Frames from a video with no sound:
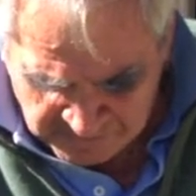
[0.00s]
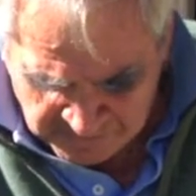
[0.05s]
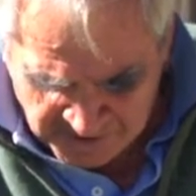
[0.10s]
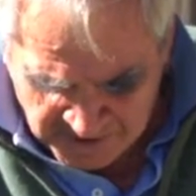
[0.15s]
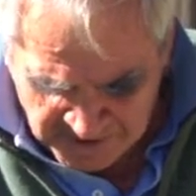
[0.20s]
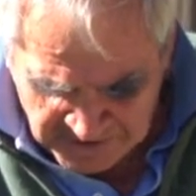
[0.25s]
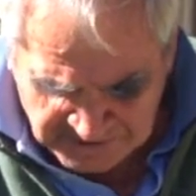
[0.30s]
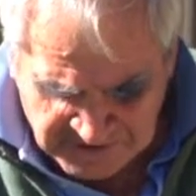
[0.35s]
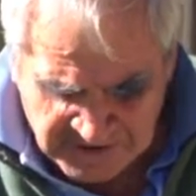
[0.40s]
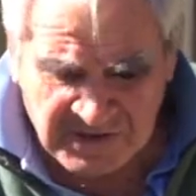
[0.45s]

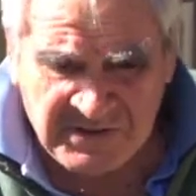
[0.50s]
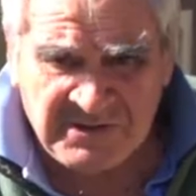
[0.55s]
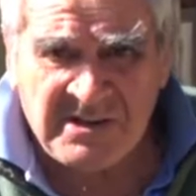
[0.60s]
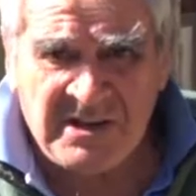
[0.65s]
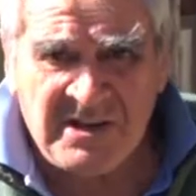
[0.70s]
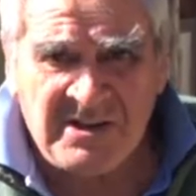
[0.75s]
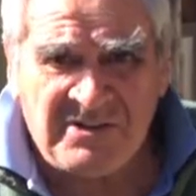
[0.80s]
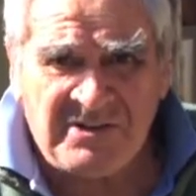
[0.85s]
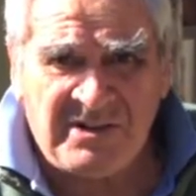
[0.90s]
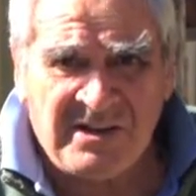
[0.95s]
process
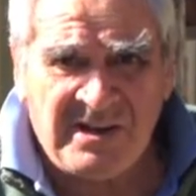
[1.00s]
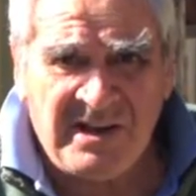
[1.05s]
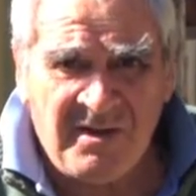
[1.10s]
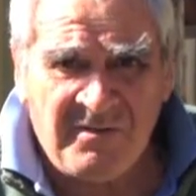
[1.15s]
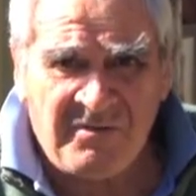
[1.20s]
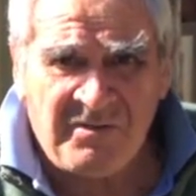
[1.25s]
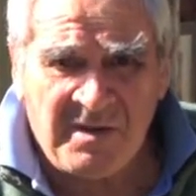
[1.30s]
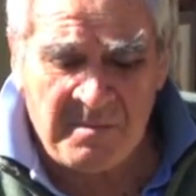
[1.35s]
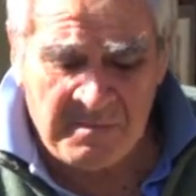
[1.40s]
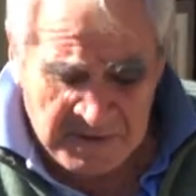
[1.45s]
is to
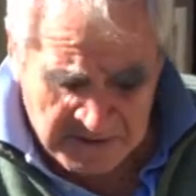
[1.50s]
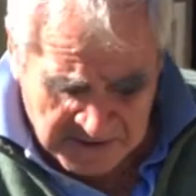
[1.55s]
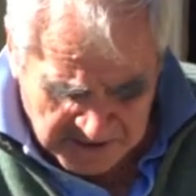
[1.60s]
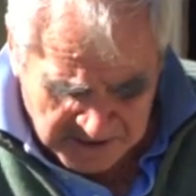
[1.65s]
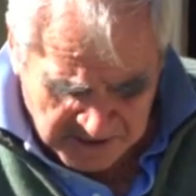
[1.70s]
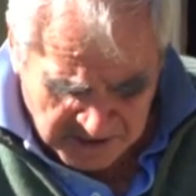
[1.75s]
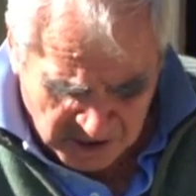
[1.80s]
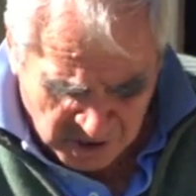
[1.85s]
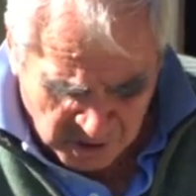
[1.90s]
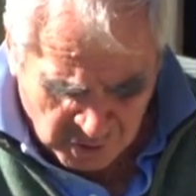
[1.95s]
give them
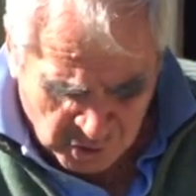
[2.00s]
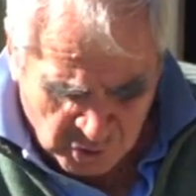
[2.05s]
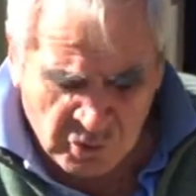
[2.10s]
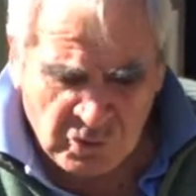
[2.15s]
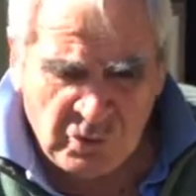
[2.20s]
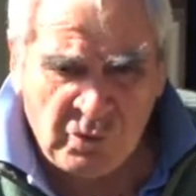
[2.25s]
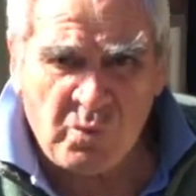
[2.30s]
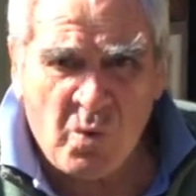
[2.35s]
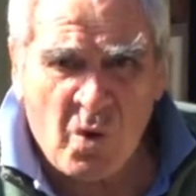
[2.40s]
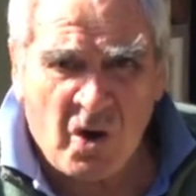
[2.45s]
a
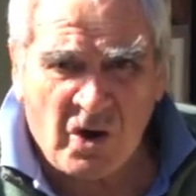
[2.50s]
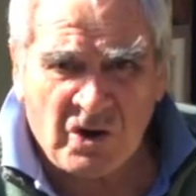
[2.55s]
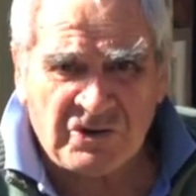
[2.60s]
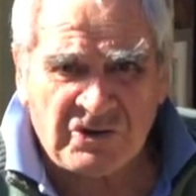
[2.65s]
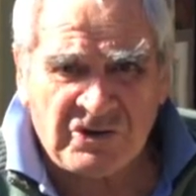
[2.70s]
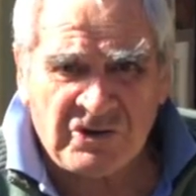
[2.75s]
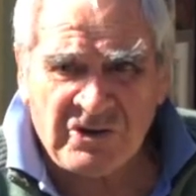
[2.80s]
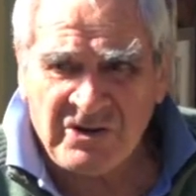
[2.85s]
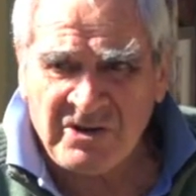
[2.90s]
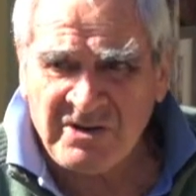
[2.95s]
good wash.